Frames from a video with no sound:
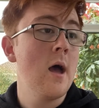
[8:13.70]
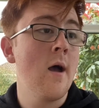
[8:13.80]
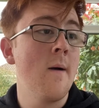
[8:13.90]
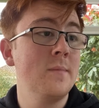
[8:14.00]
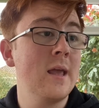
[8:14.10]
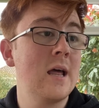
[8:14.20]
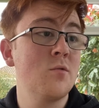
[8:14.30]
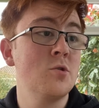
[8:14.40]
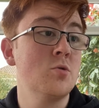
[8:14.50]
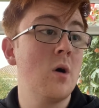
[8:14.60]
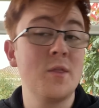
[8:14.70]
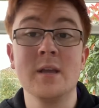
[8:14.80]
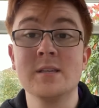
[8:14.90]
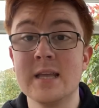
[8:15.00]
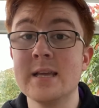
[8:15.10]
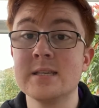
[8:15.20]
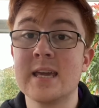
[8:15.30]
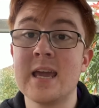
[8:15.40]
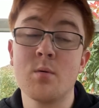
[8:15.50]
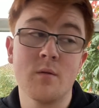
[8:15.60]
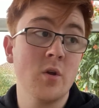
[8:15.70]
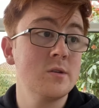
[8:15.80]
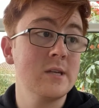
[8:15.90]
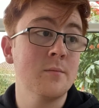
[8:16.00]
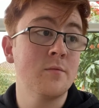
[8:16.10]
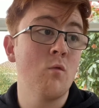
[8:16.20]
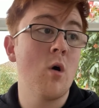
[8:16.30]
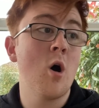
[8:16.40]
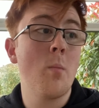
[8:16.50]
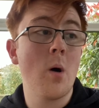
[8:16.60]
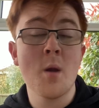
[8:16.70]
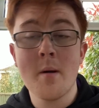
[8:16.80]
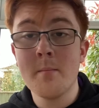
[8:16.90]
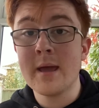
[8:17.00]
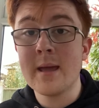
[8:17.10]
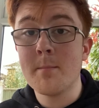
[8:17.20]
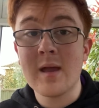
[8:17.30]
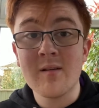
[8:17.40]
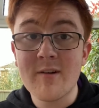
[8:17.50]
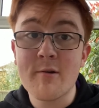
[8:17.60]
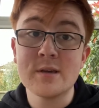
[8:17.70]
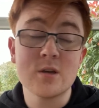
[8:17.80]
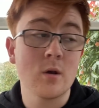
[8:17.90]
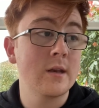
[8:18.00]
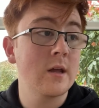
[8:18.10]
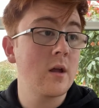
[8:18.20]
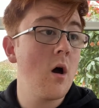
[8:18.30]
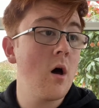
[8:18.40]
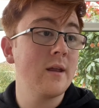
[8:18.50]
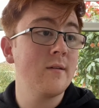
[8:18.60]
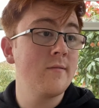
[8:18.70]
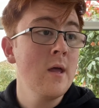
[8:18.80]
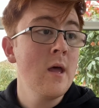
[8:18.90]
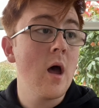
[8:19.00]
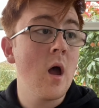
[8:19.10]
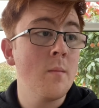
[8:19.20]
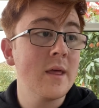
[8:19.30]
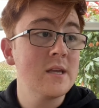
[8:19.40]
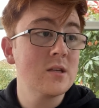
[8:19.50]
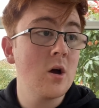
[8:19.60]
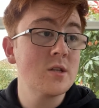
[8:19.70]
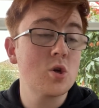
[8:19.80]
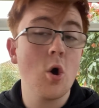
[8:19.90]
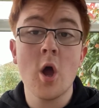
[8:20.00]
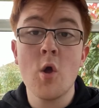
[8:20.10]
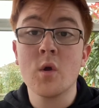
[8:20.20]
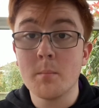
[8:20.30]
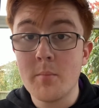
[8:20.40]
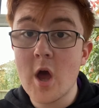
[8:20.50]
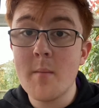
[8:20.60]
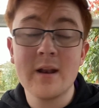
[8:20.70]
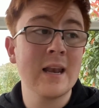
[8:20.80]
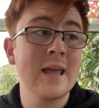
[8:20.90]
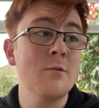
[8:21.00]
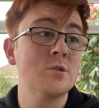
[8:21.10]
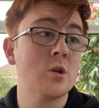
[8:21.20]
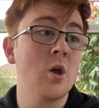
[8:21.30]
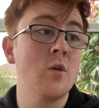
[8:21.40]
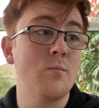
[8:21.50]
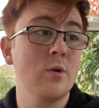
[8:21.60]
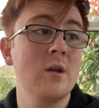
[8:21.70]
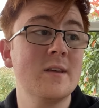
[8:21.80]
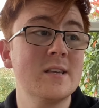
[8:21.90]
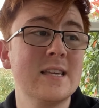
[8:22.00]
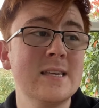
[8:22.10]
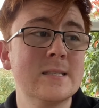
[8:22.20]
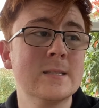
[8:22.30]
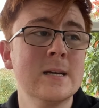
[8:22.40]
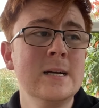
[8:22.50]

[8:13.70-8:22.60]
Neil Etheridge, who I think is a decent keeper. I've not seen him for a while, but I remember him being very solid at Cardiff. They signed Scott Hogan permanently. He was on loan the previous season.